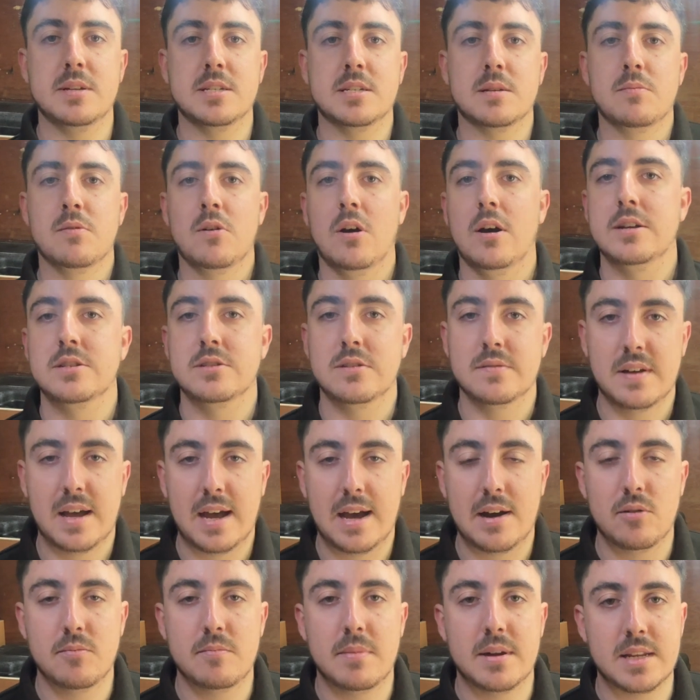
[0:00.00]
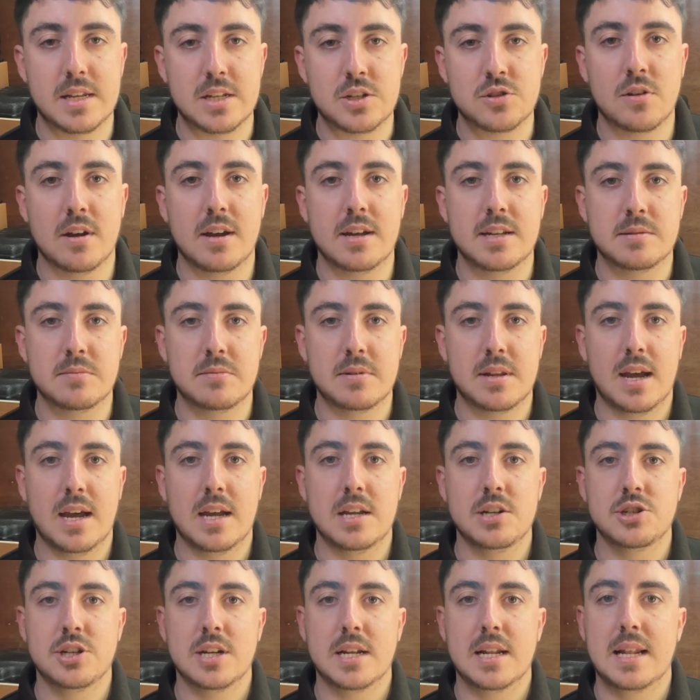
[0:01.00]
surprised of how many tradesmen
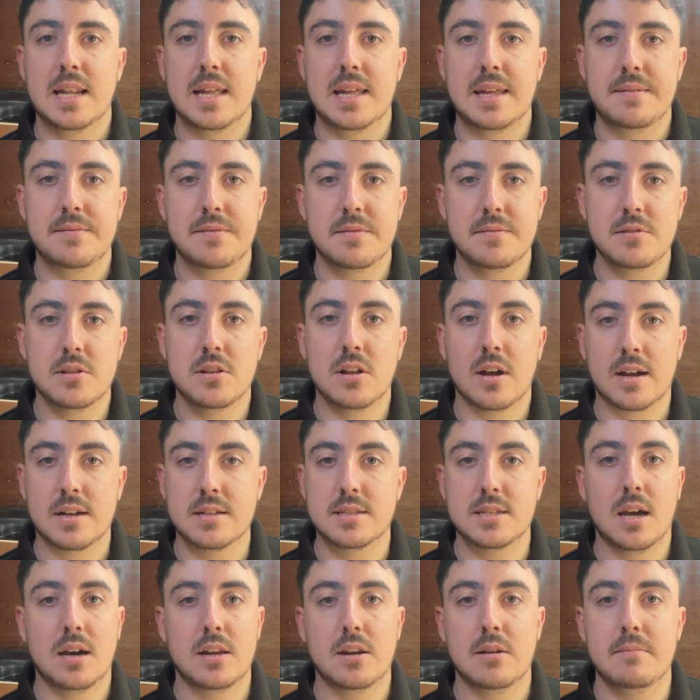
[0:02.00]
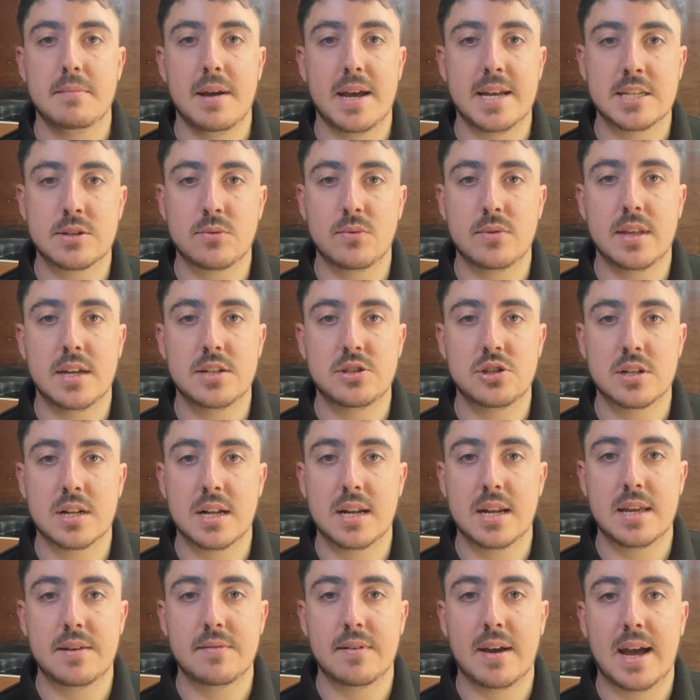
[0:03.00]
actually leave like a ton of mess when they just
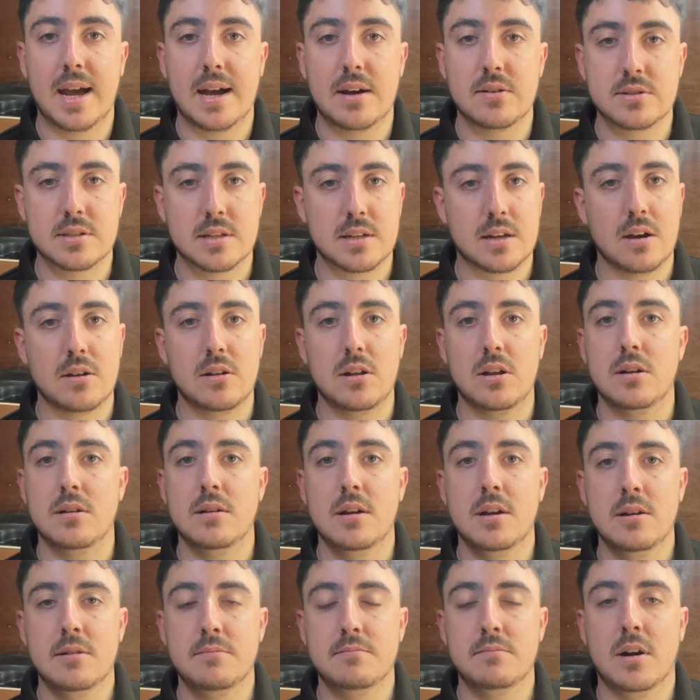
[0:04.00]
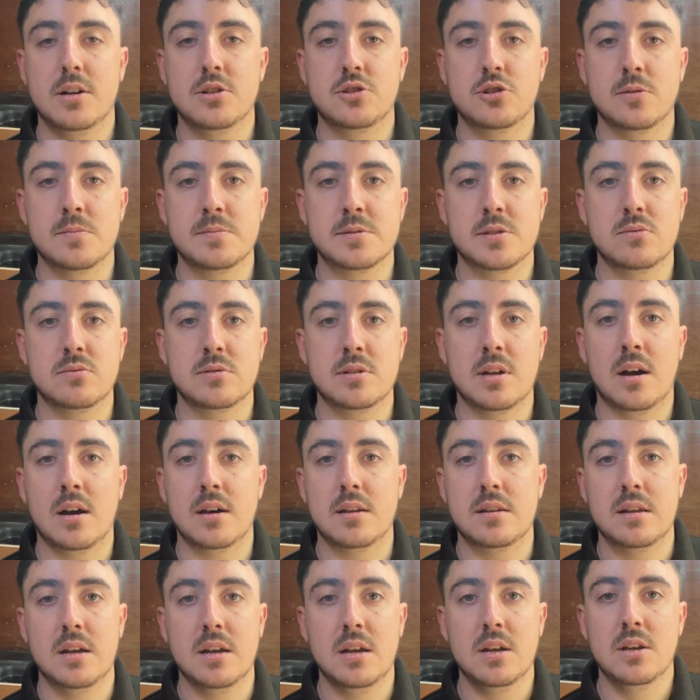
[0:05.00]
leave a house and go, look, my job's all
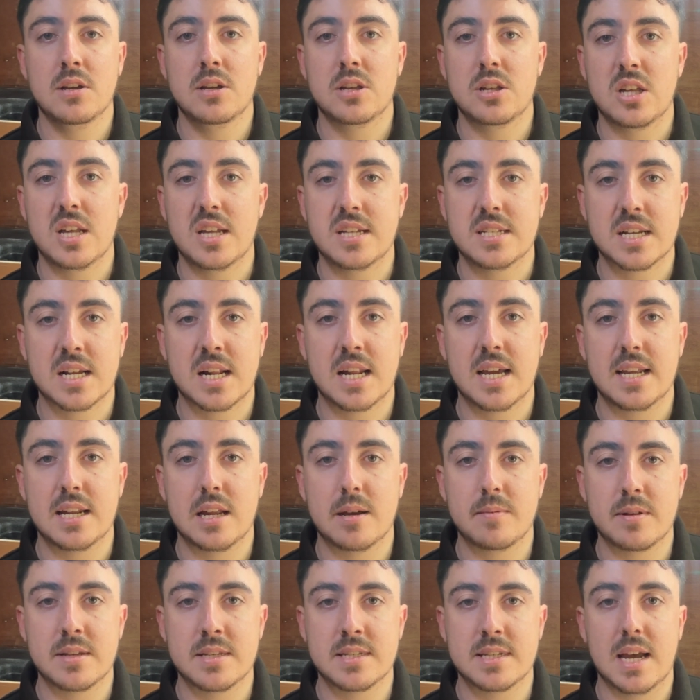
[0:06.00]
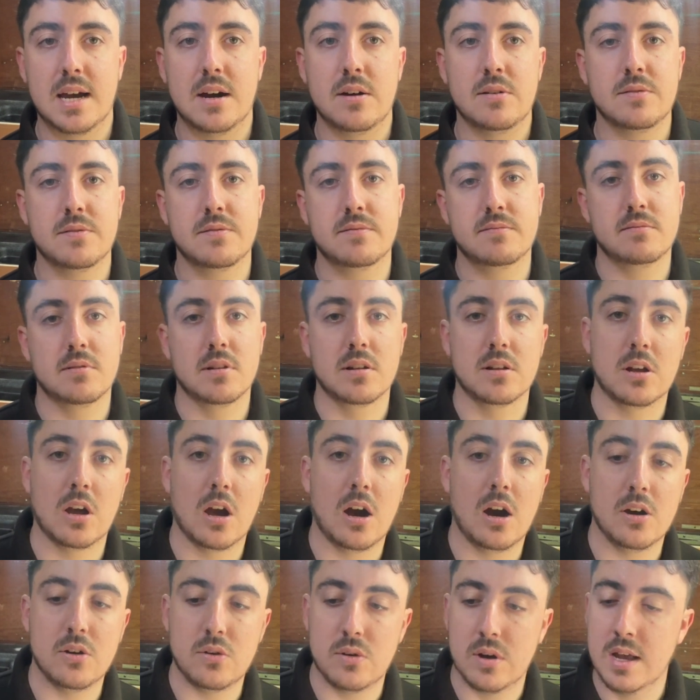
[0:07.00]
done, you need to clean up yourself,
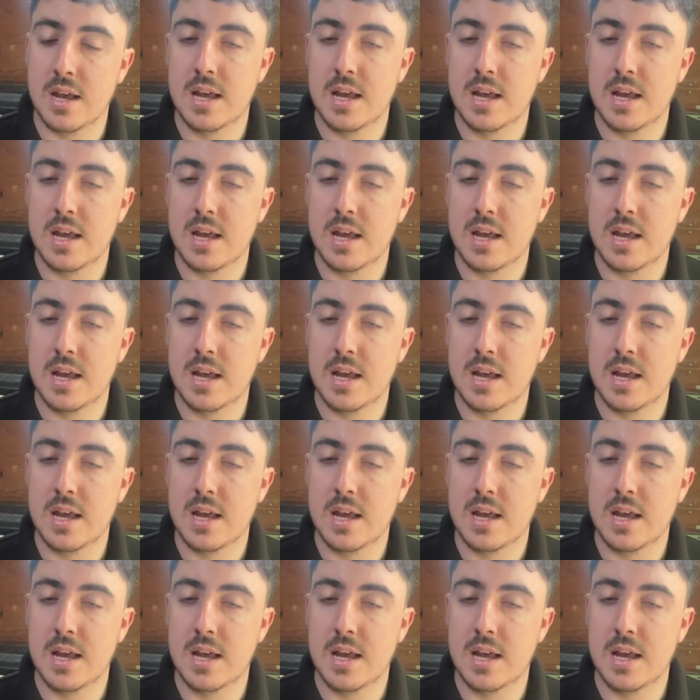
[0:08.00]
go.